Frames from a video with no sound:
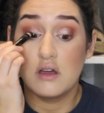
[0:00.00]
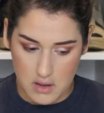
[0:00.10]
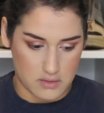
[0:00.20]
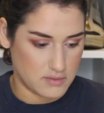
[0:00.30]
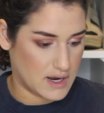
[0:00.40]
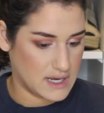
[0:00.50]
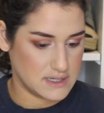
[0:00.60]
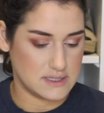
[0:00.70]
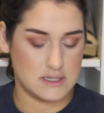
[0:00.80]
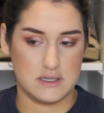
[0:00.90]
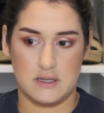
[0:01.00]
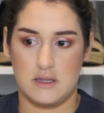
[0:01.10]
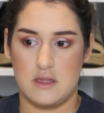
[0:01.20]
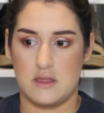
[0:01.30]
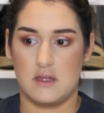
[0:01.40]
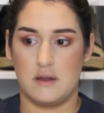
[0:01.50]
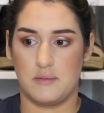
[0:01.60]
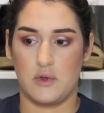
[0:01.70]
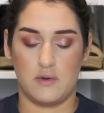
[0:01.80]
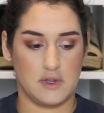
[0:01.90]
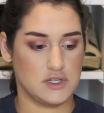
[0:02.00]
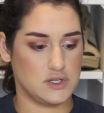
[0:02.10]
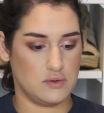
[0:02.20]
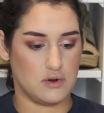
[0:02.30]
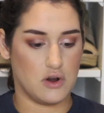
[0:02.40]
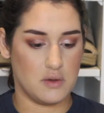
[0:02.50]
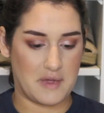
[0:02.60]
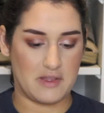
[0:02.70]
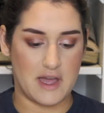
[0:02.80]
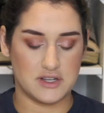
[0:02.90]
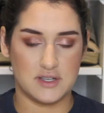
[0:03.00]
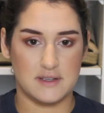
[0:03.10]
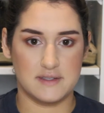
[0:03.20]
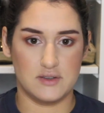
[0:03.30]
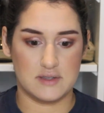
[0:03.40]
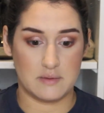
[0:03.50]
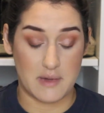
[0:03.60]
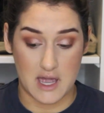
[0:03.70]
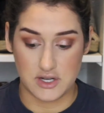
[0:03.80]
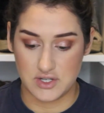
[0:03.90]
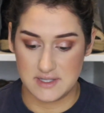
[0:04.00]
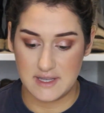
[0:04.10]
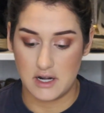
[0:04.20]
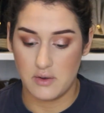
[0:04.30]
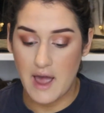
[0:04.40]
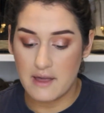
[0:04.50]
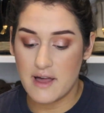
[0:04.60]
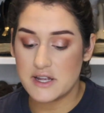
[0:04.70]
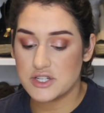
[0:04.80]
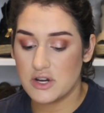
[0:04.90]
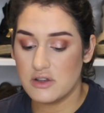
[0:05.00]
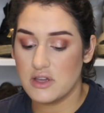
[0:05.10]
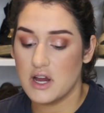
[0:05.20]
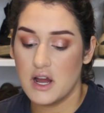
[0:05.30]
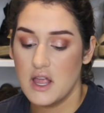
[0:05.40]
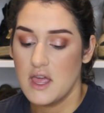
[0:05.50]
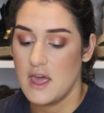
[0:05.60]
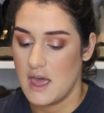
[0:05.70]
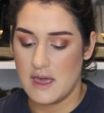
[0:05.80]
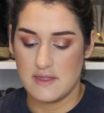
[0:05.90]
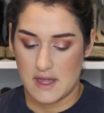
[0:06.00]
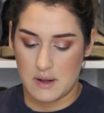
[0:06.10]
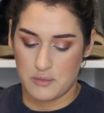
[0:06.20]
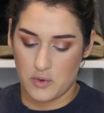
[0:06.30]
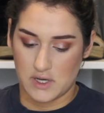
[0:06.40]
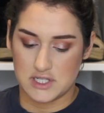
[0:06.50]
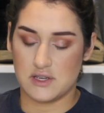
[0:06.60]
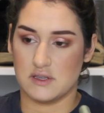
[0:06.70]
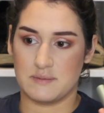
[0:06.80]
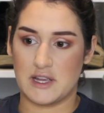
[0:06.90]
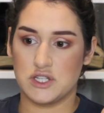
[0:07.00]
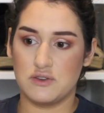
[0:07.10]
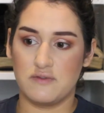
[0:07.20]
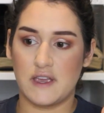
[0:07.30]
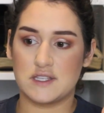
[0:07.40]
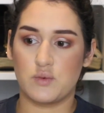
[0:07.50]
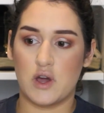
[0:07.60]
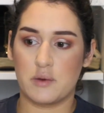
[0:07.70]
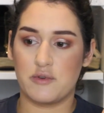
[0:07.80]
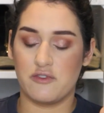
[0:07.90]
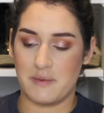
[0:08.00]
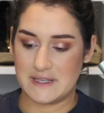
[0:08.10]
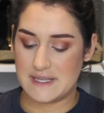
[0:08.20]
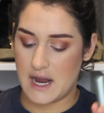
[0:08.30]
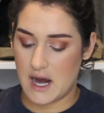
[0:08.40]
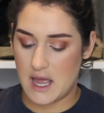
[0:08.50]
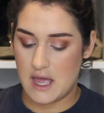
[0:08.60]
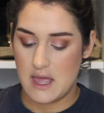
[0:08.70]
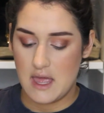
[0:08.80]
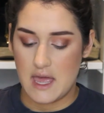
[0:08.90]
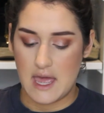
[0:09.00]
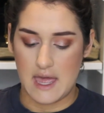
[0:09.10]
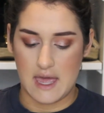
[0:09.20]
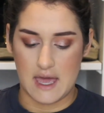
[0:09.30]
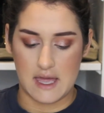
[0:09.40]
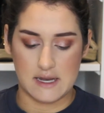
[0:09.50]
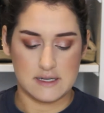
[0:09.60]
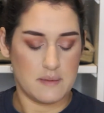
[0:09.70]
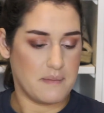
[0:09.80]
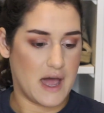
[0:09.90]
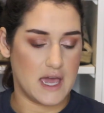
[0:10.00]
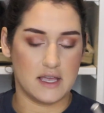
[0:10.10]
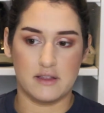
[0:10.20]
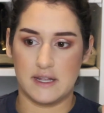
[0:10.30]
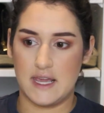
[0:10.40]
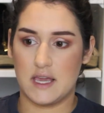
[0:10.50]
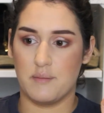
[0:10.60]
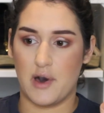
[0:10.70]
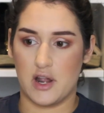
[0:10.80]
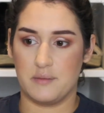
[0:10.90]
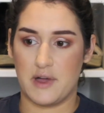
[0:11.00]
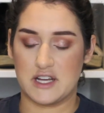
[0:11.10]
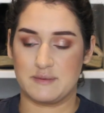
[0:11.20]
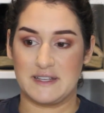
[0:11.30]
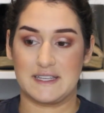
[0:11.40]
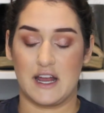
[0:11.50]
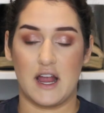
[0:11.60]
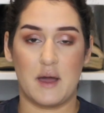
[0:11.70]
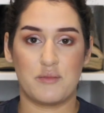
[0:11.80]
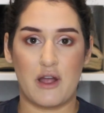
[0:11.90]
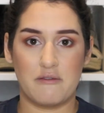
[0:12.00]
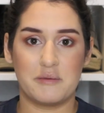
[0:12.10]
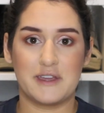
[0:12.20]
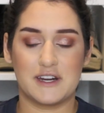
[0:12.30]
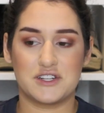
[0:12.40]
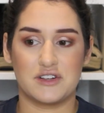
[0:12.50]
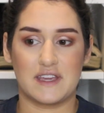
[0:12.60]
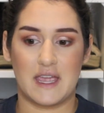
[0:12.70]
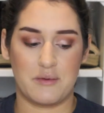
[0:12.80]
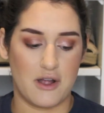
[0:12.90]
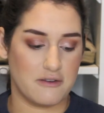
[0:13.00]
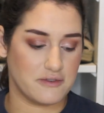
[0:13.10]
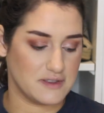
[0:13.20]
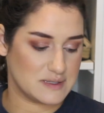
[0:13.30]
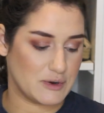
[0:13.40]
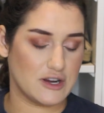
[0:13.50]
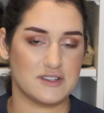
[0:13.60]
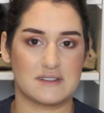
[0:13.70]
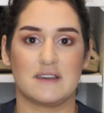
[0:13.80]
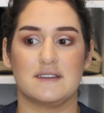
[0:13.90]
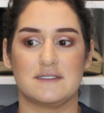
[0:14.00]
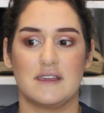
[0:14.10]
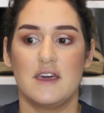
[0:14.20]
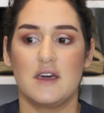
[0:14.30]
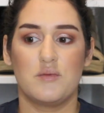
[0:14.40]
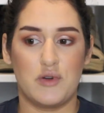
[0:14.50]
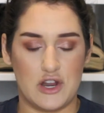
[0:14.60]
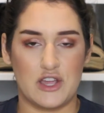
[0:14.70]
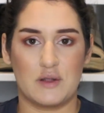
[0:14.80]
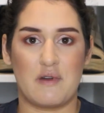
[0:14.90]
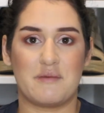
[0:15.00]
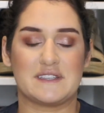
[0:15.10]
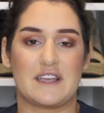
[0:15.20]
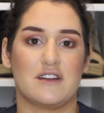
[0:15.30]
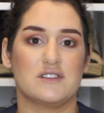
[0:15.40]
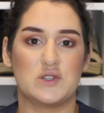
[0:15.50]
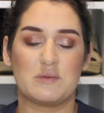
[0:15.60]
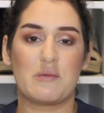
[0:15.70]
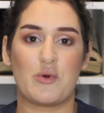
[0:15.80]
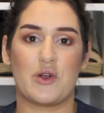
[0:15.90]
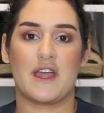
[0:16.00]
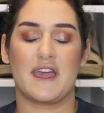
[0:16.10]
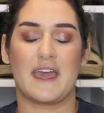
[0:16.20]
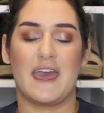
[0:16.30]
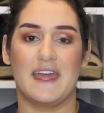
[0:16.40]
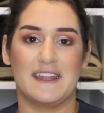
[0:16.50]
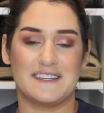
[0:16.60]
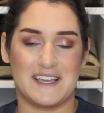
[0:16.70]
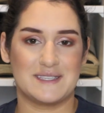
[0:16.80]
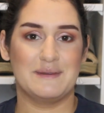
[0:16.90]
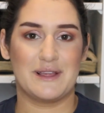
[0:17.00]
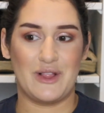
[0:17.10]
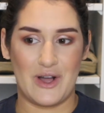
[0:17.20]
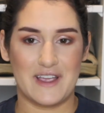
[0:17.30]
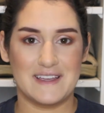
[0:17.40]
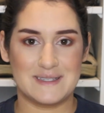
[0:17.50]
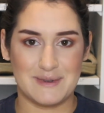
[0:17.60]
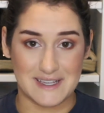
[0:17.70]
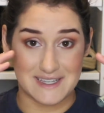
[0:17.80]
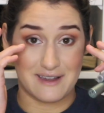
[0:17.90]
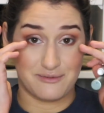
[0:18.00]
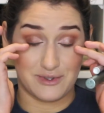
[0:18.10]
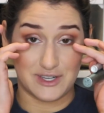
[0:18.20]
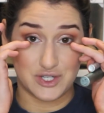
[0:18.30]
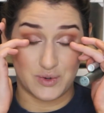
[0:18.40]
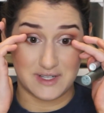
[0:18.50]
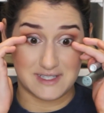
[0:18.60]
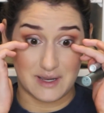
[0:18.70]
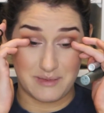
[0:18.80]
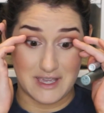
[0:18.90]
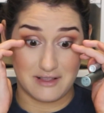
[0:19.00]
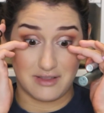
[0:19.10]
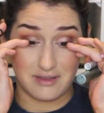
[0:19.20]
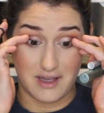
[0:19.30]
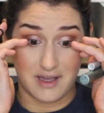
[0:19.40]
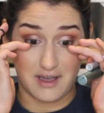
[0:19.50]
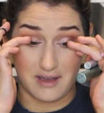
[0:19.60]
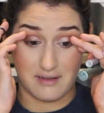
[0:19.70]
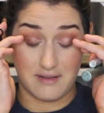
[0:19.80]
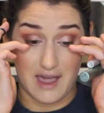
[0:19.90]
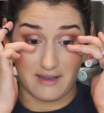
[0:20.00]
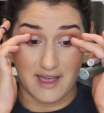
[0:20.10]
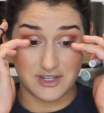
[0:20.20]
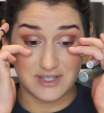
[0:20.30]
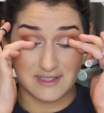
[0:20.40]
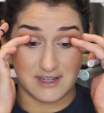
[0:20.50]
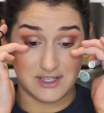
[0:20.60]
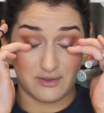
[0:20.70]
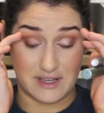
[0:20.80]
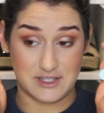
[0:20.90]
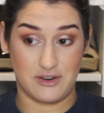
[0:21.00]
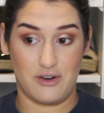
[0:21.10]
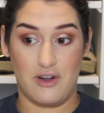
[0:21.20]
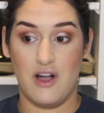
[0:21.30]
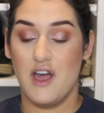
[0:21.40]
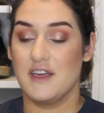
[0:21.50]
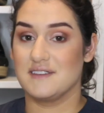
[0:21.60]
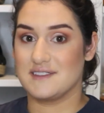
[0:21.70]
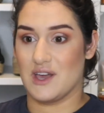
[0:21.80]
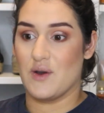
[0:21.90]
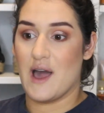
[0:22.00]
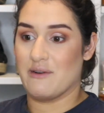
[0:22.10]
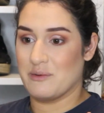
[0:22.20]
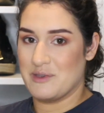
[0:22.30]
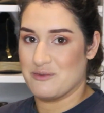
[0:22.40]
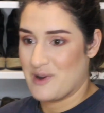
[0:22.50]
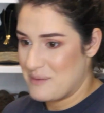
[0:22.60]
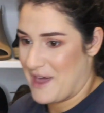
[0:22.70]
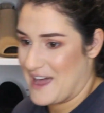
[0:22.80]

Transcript: Alright, and then I'm going to curl my lashes using my Shiseido eyelash curler, and then I'm going to use my Too Faced waterproof mascara and my Clinique bottom lash mascara. I'm probably going to turn the camera off for this part just because putting on my mascara is super boring and it takes me the longest because I have really short stubby eyelashes that don't like to curl. So I will be right